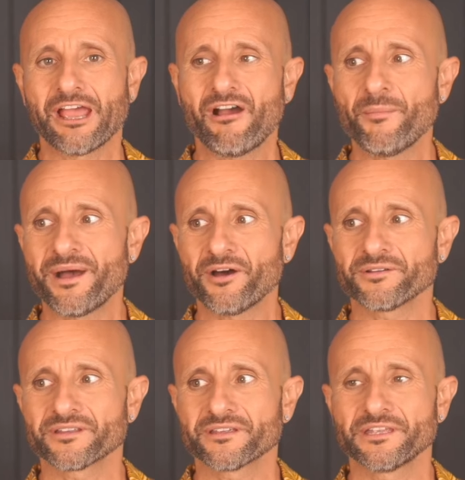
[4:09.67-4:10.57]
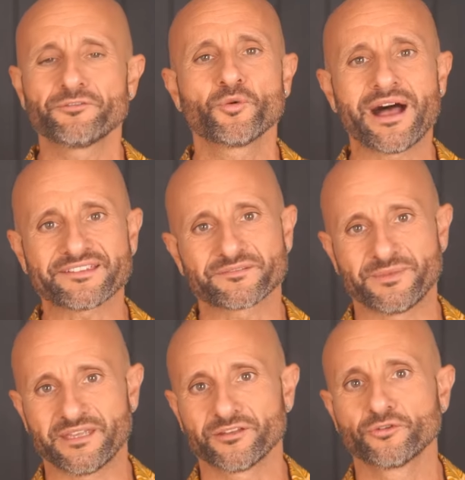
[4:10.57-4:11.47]
How about if you ask
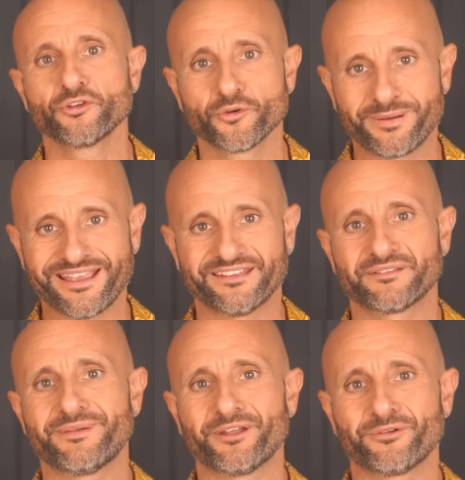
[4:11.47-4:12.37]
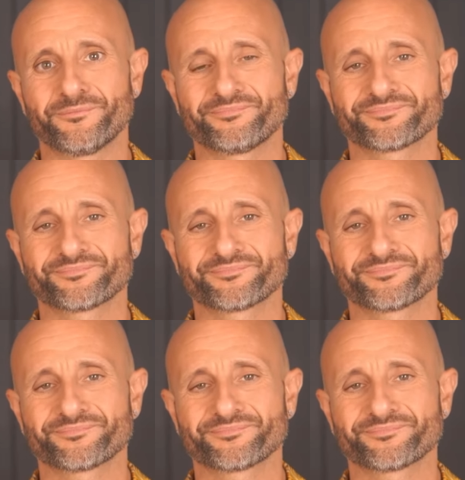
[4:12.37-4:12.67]
me, do you paint, Manu?